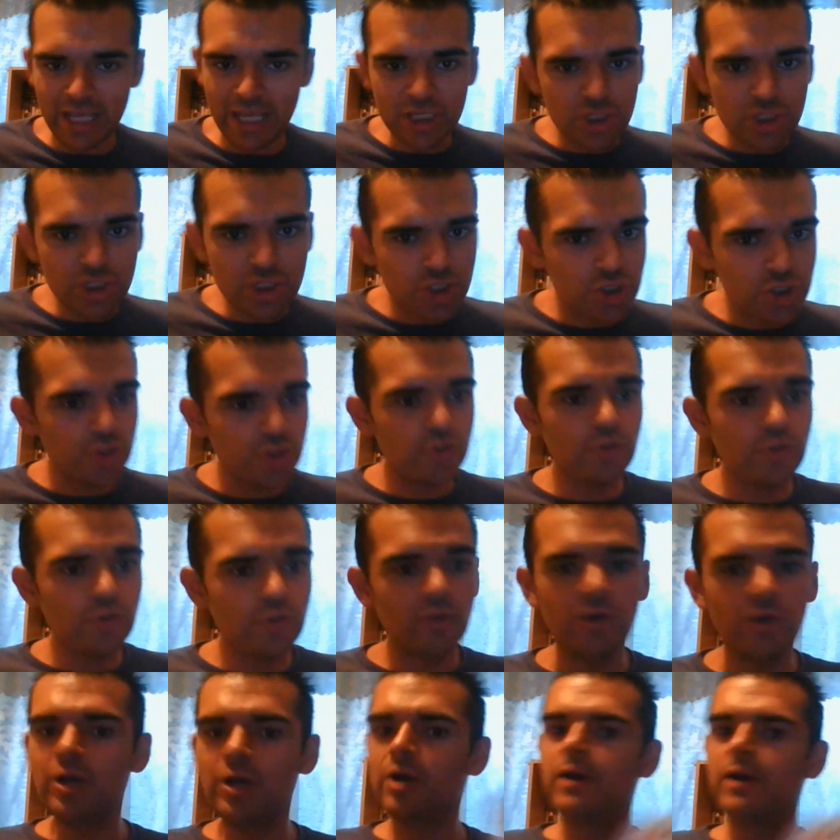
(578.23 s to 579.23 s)
issue
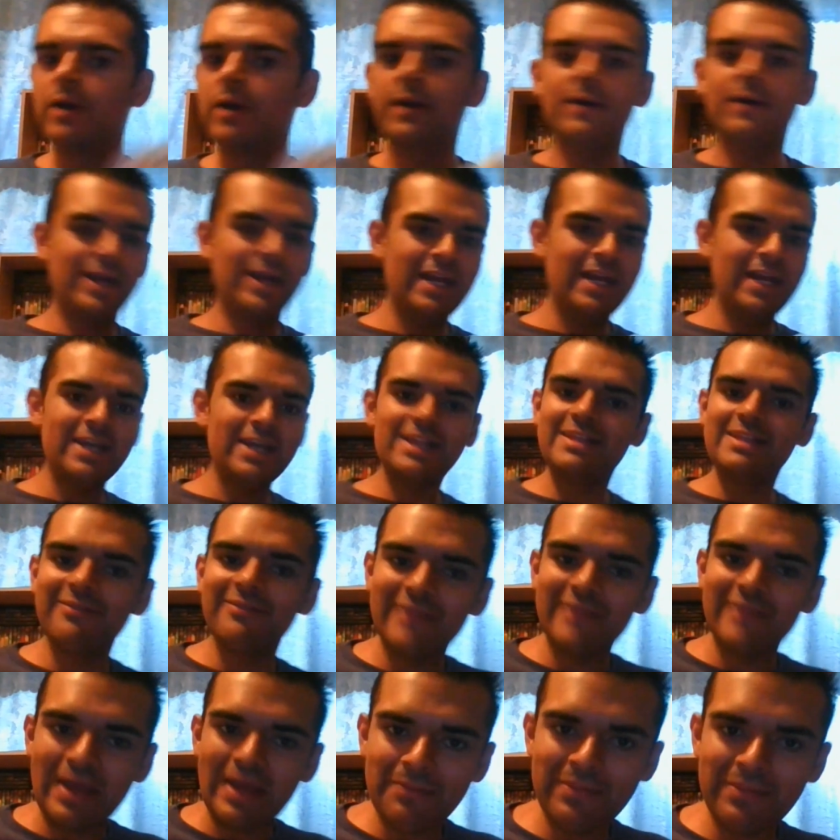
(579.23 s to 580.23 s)
or anything
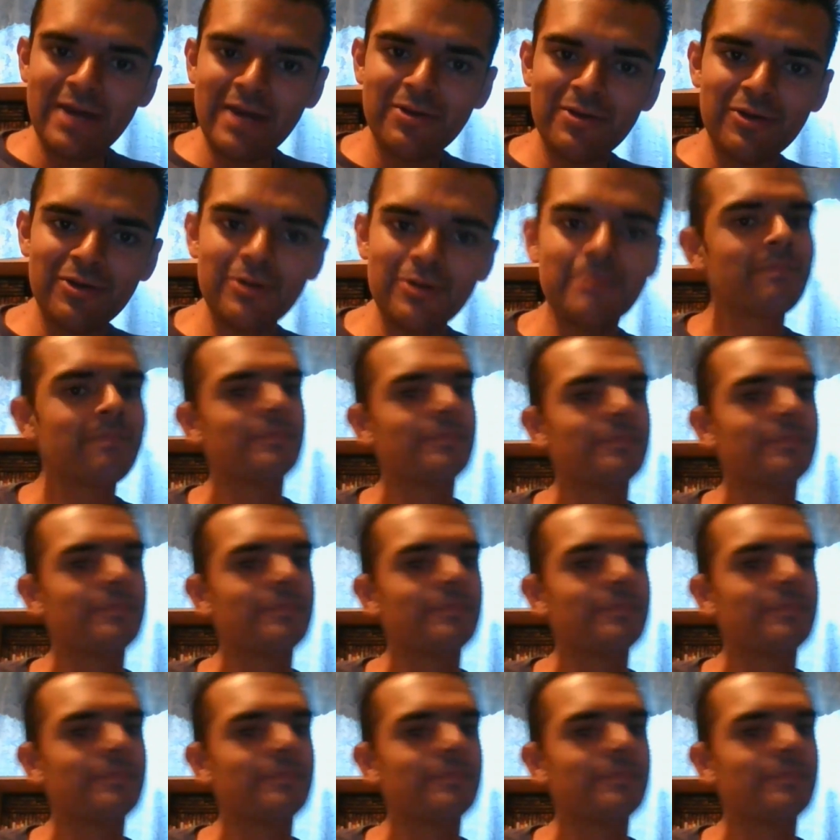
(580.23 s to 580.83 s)
of that matter,